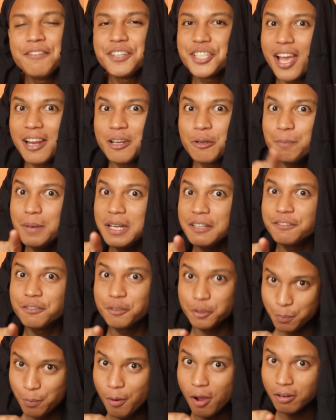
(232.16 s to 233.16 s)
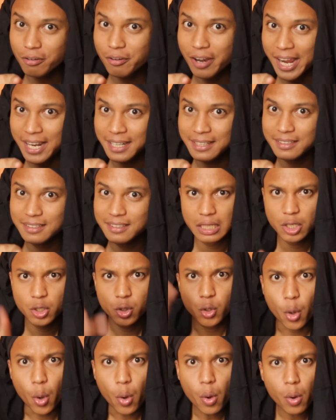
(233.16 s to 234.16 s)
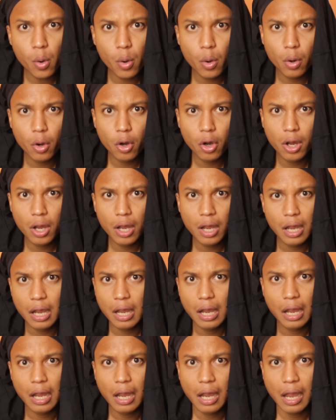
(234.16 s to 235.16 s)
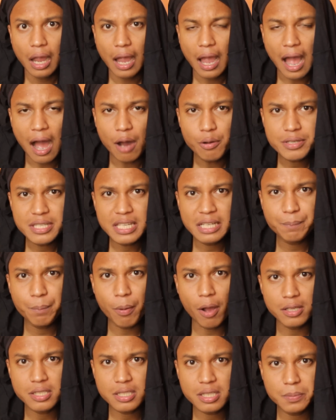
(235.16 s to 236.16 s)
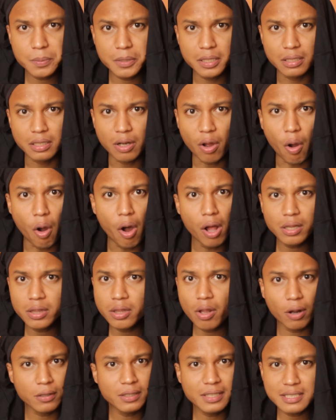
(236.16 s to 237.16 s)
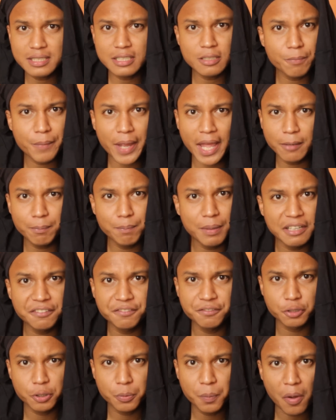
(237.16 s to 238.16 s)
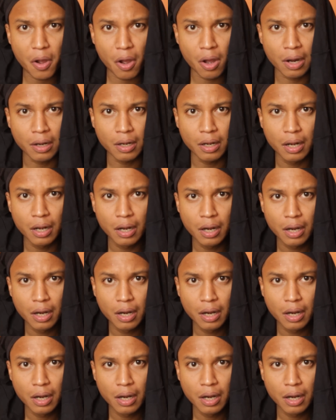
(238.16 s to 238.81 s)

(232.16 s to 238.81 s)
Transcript: Hey Vishal, you play football, right? No? How is it possible? All Northeastern men play football.